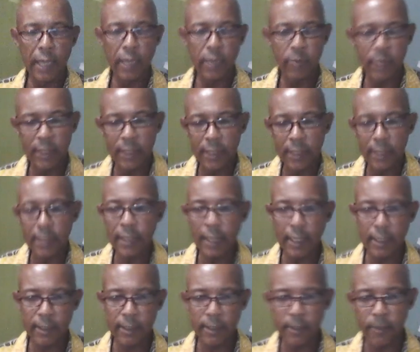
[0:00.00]
And within
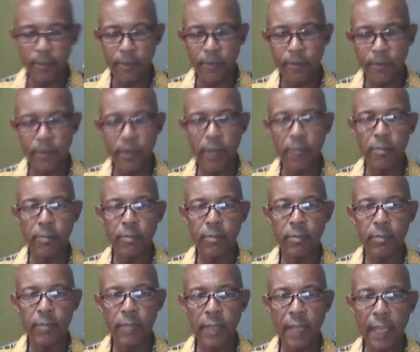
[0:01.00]
that frame,
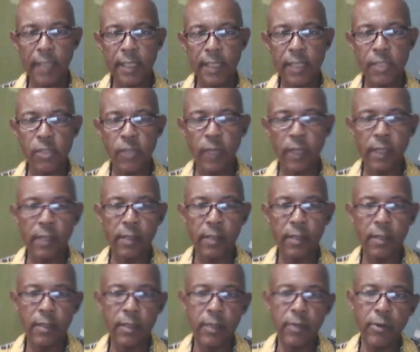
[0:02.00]
that is
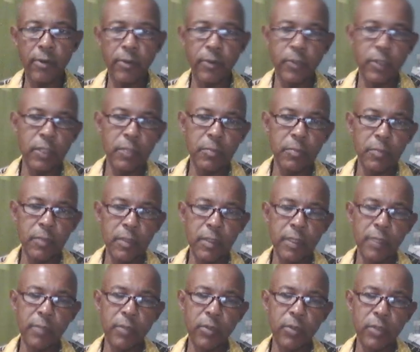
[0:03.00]
when the eruption
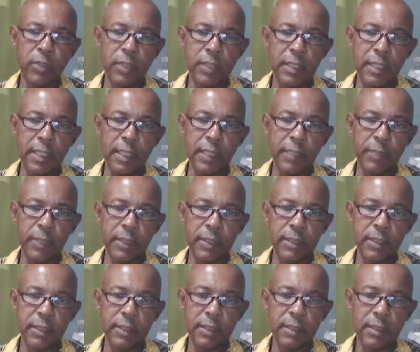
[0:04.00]
mostly take
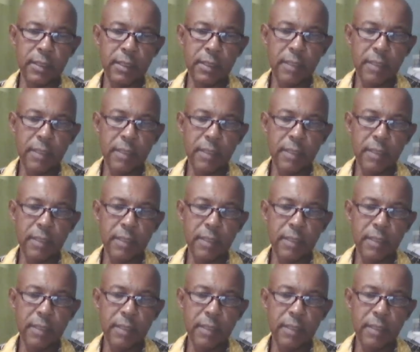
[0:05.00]
place.